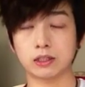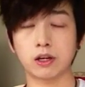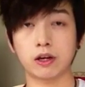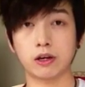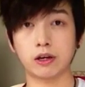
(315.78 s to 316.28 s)
So
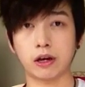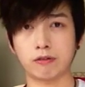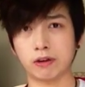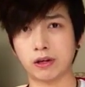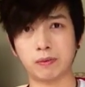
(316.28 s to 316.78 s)
I
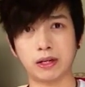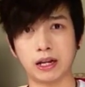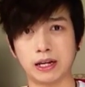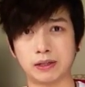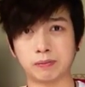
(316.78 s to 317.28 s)
recommend
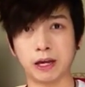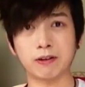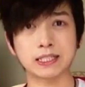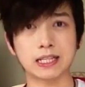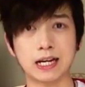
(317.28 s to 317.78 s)

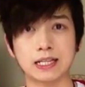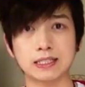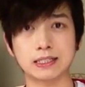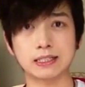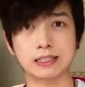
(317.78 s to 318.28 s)

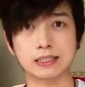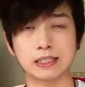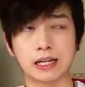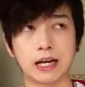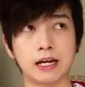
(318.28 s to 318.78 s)
Hairstyles.
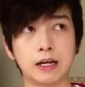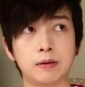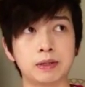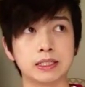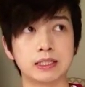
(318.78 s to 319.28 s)

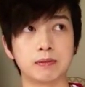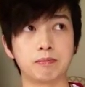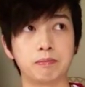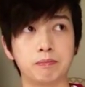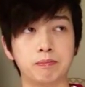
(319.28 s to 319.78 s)
It's a
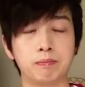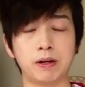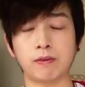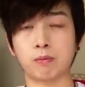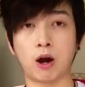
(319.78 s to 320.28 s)
bit
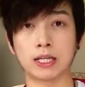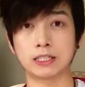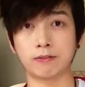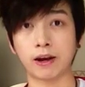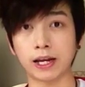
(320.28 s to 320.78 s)
of a
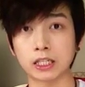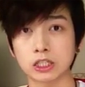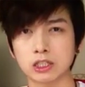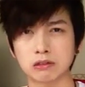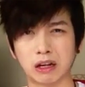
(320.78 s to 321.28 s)
pricey
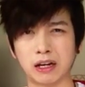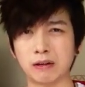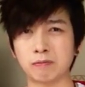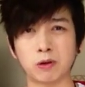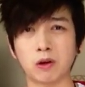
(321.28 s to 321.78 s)
range.
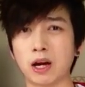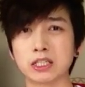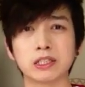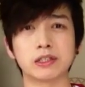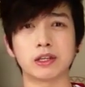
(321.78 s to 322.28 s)
For guys,
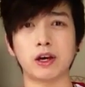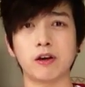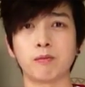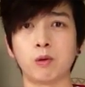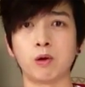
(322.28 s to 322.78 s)
you can
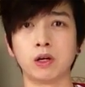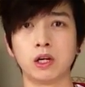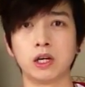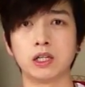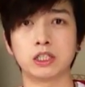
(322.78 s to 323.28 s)
get a more
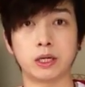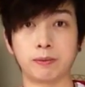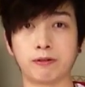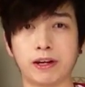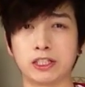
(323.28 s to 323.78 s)

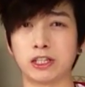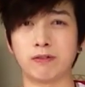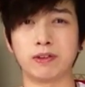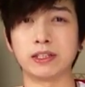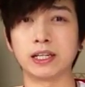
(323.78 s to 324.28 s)
cheaper range. You
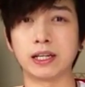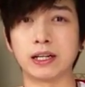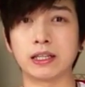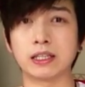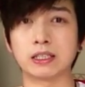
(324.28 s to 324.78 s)
don't really need
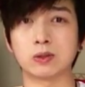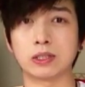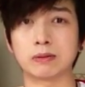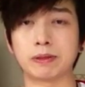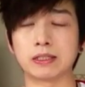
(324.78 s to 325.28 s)
anything too
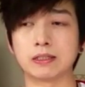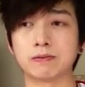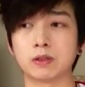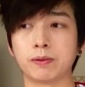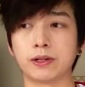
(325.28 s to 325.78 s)

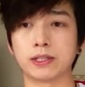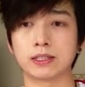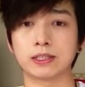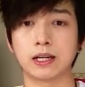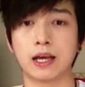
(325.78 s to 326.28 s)
expensive, to be honest.